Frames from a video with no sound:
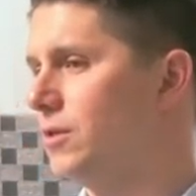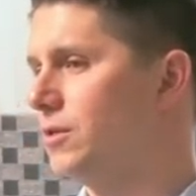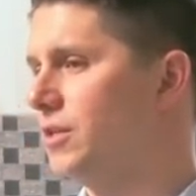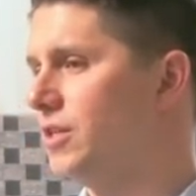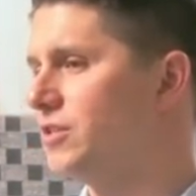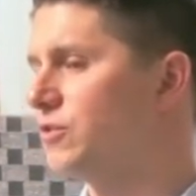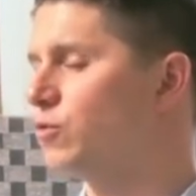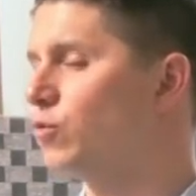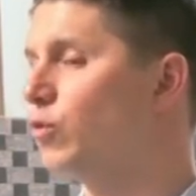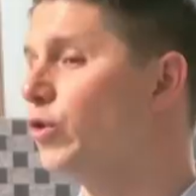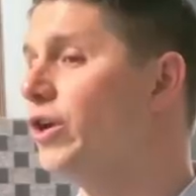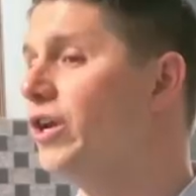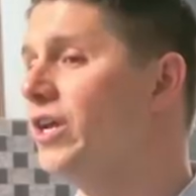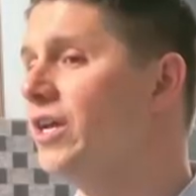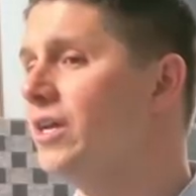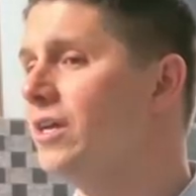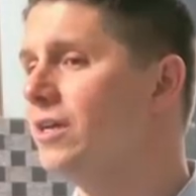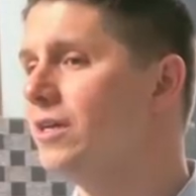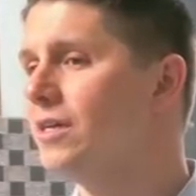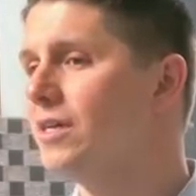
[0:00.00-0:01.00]
This
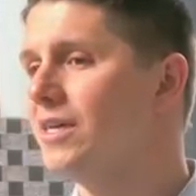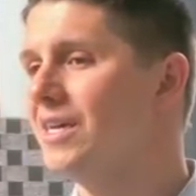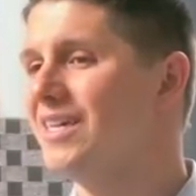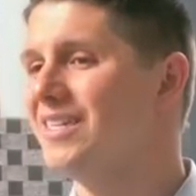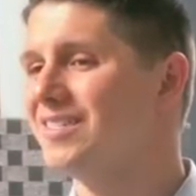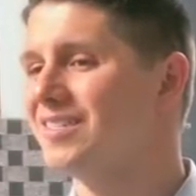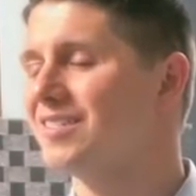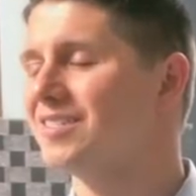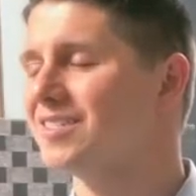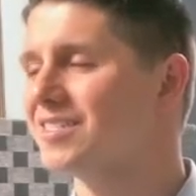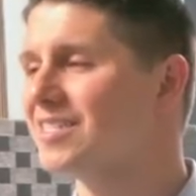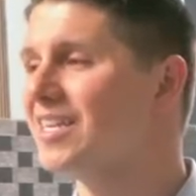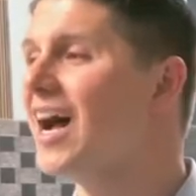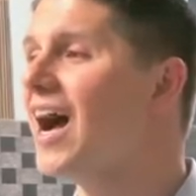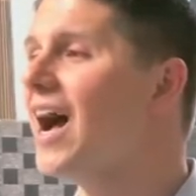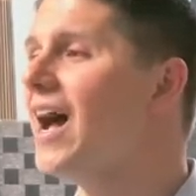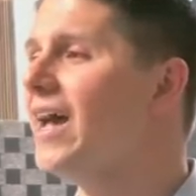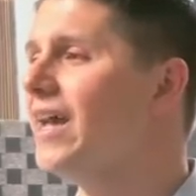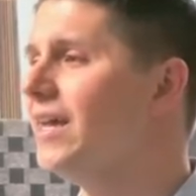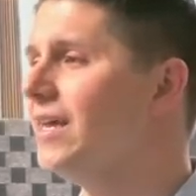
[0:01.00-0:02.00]
ring is a
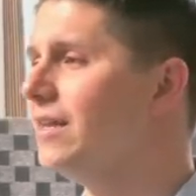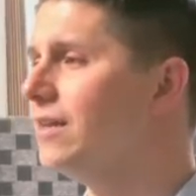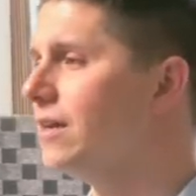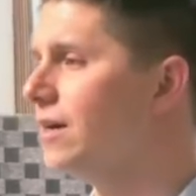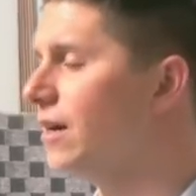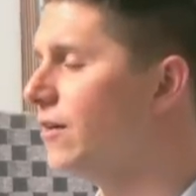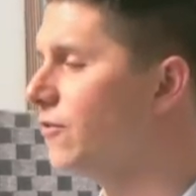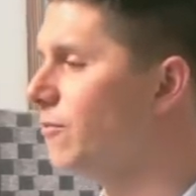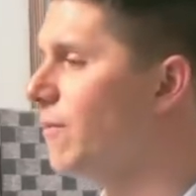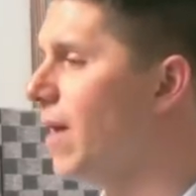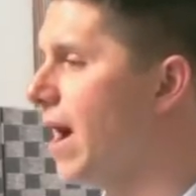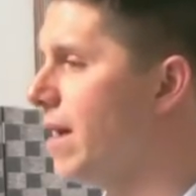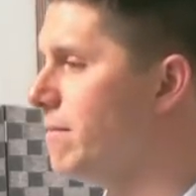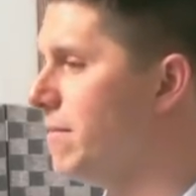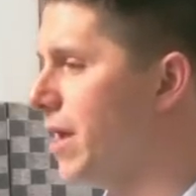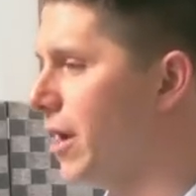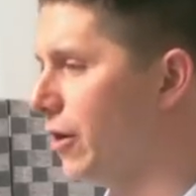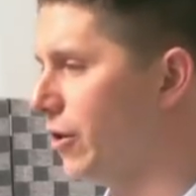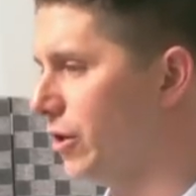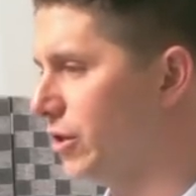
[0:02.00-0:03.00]
sign of my
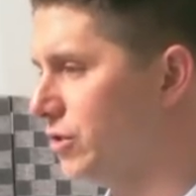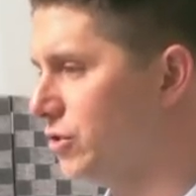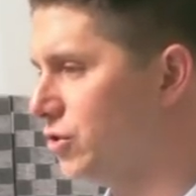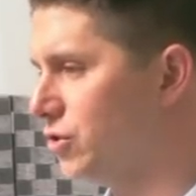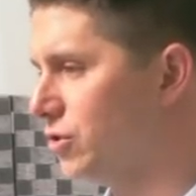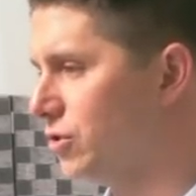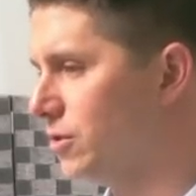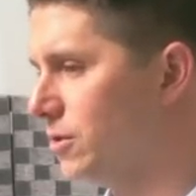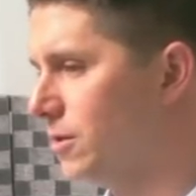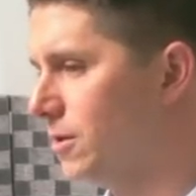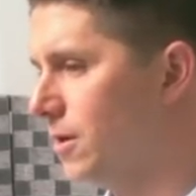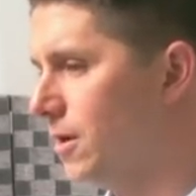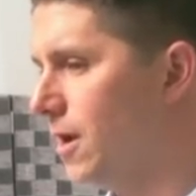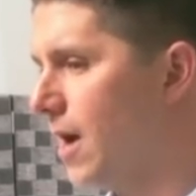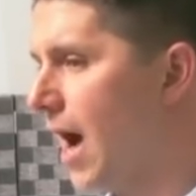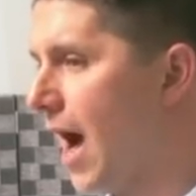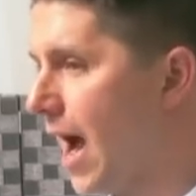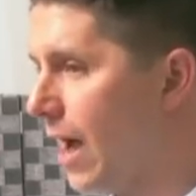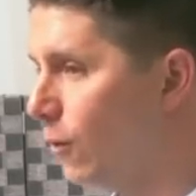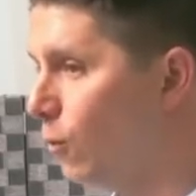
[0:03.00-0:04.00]
marriage.
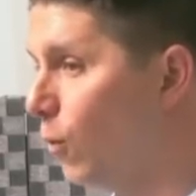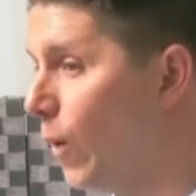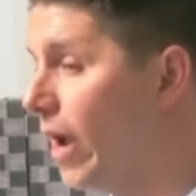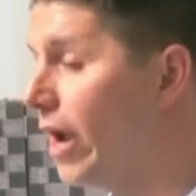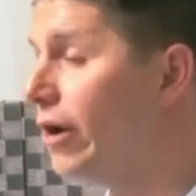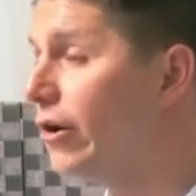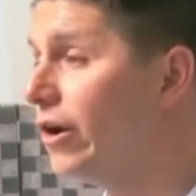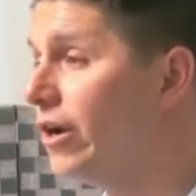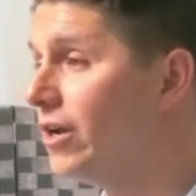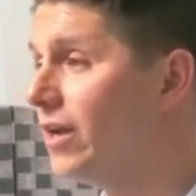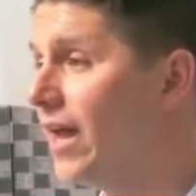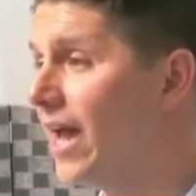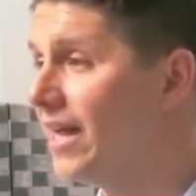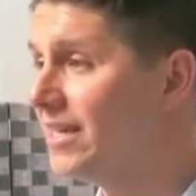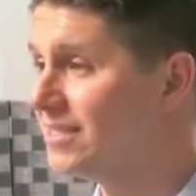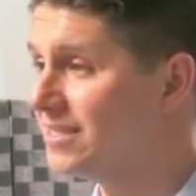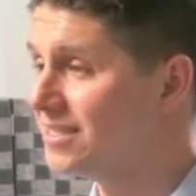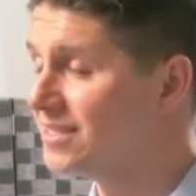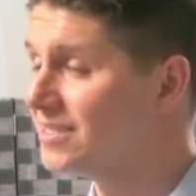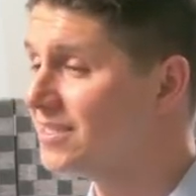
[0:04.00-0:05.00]
I wear it
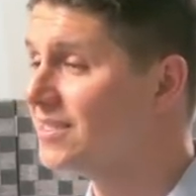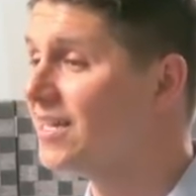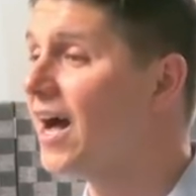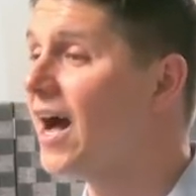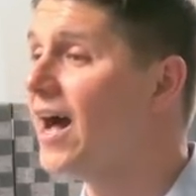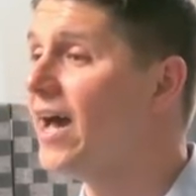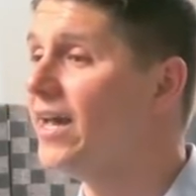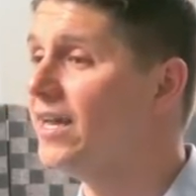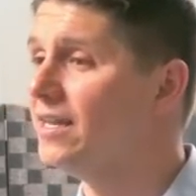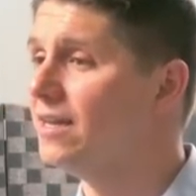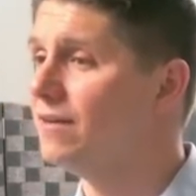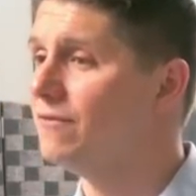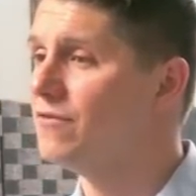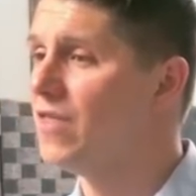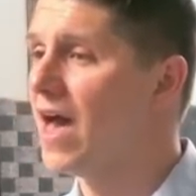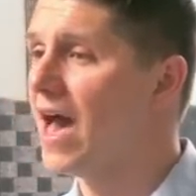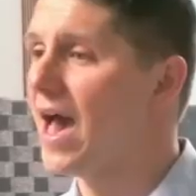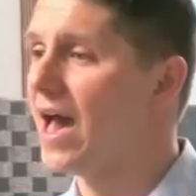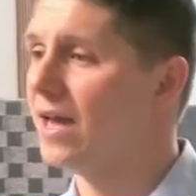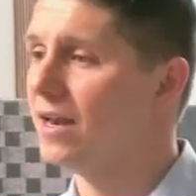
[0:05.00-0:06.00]
as a sign of
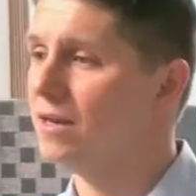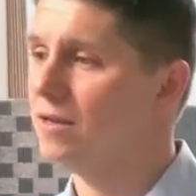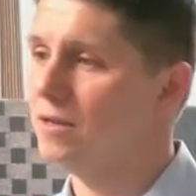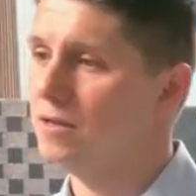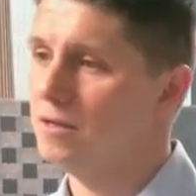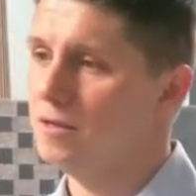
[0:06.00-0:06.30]
that.